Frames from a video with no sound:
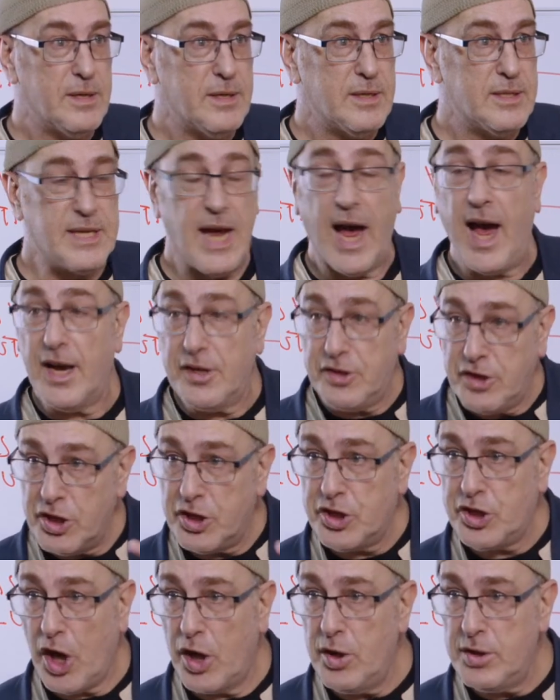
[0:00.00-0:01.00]
Sa'adja
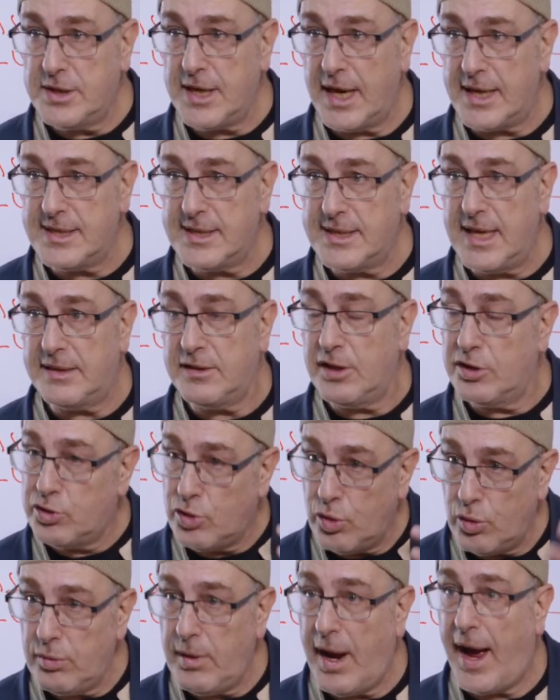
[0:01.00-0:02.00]
shows us that the
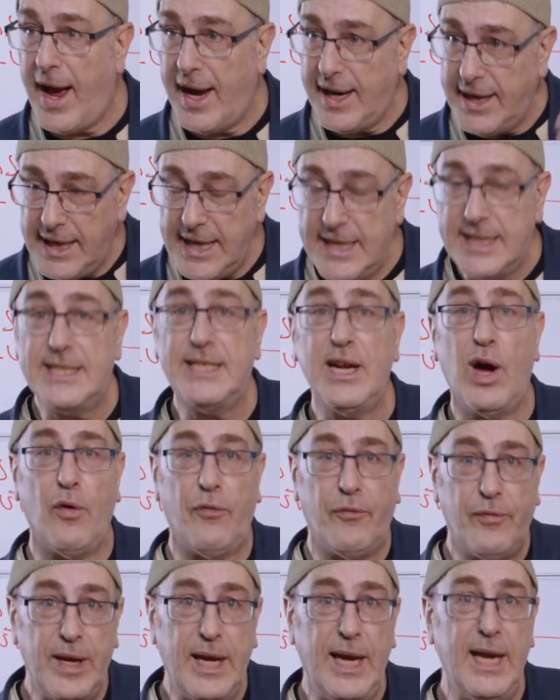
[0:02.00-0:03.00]
Torah
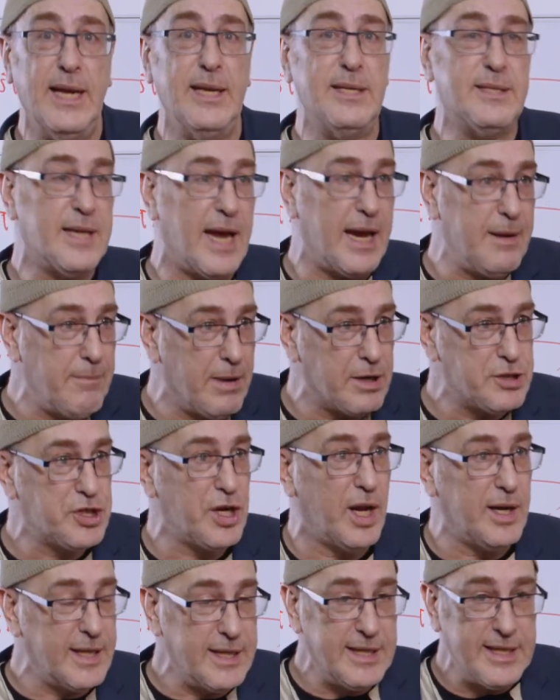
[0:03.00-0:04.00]
itself is a
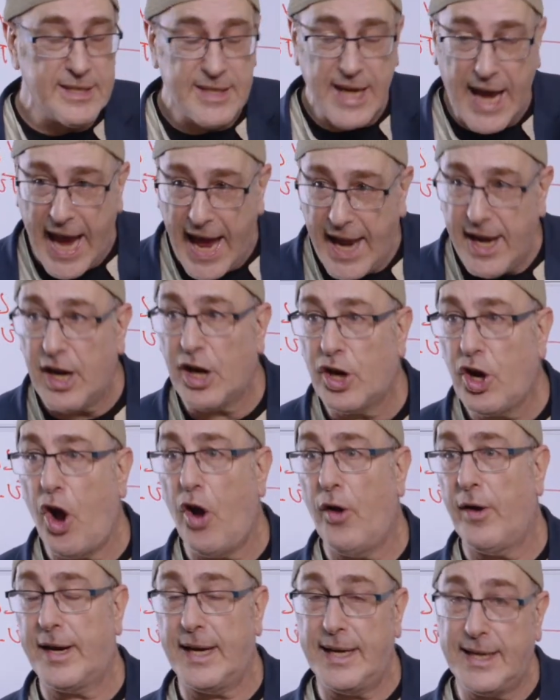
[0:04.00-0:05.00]
mashal, it is
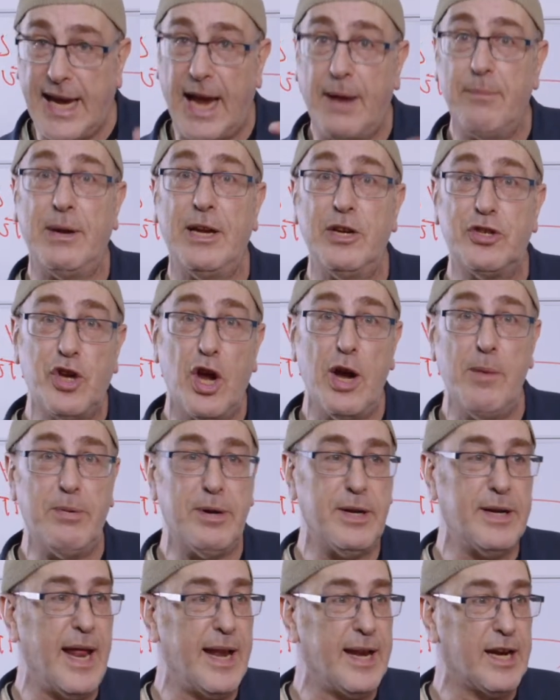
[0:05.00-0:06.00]
allegoric and can be
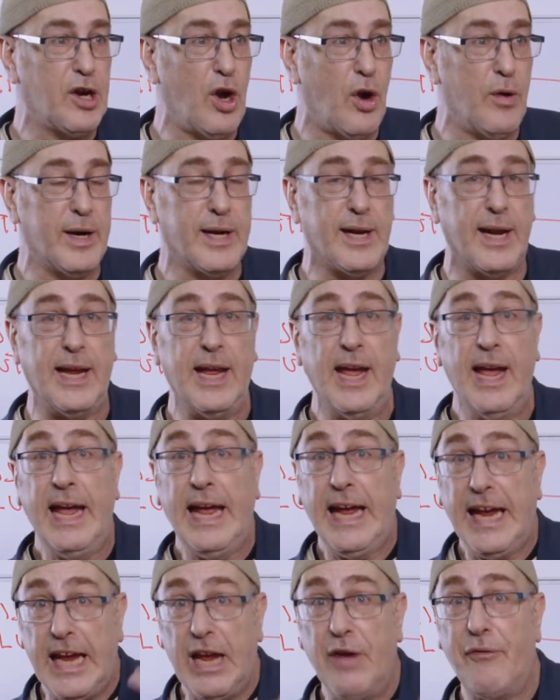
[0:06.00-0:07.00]
interpreted allegorically
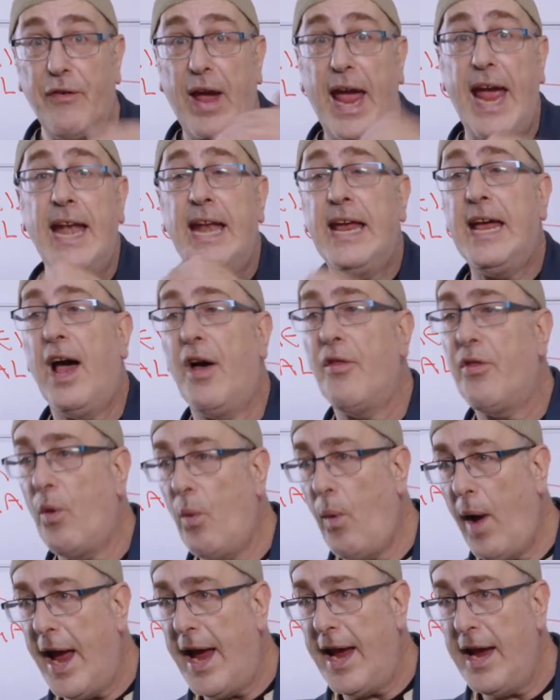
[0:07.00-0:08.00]
if any other
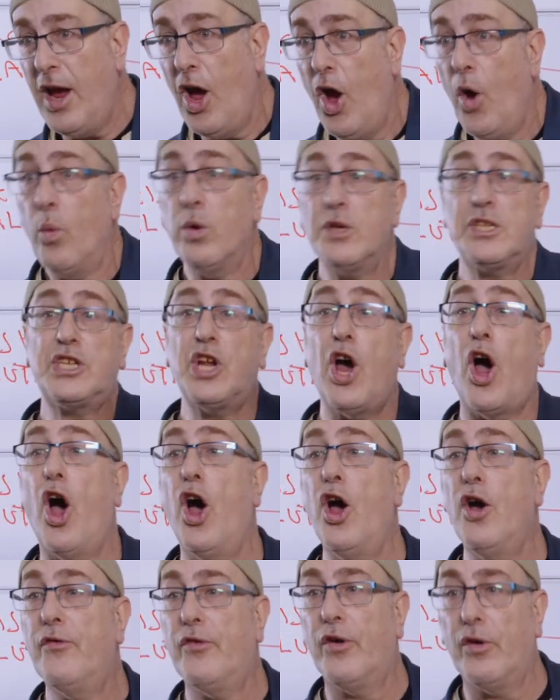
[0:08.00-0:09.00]
way was to
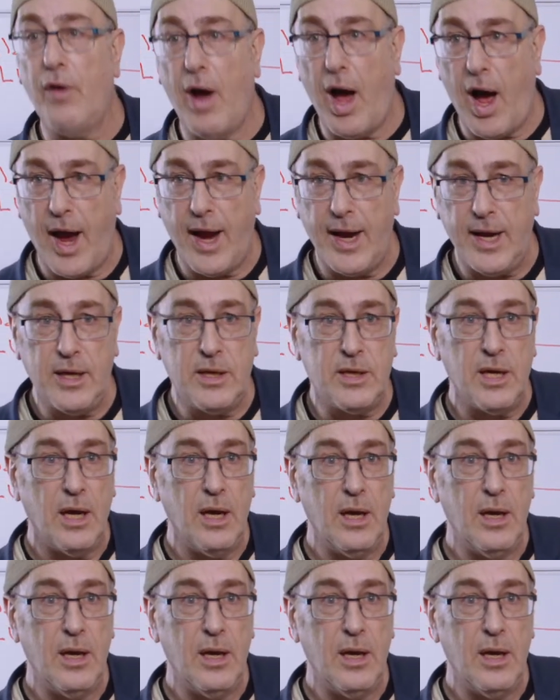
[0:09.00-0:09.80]
override